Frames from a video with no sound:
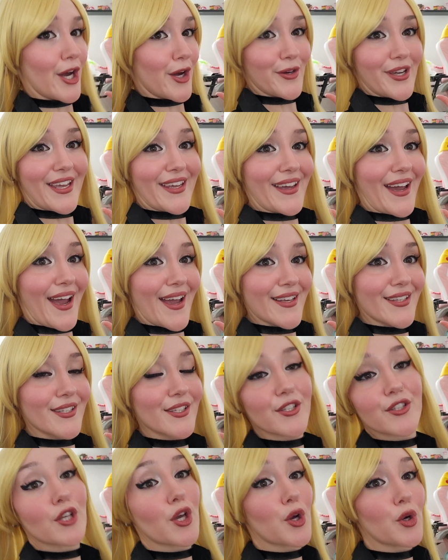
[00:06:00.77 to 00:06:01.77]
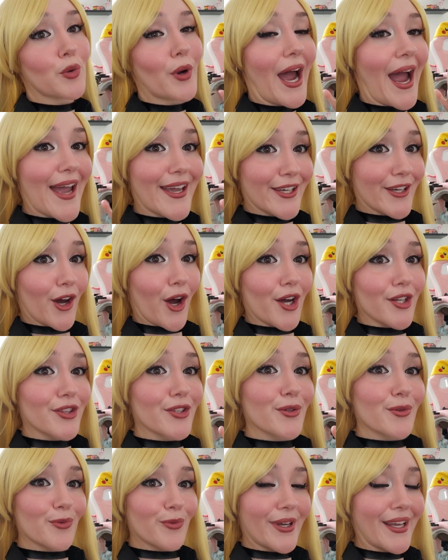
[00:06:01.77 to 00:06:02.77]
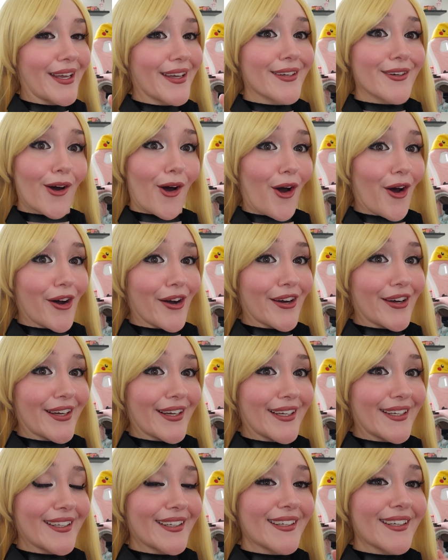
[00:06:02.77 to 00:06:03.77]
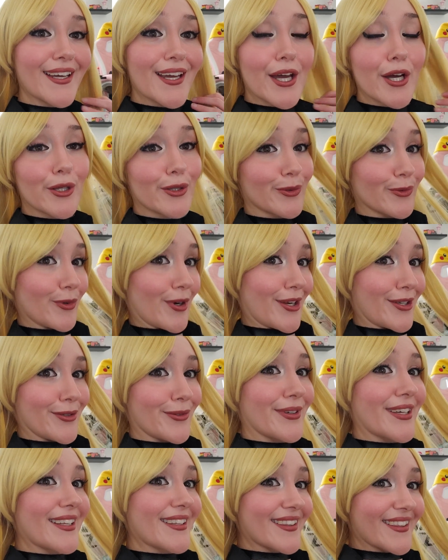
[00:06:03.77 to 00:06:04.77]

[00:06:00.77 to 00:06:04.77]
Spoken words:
Okay, guys, so I got the wig on. What do we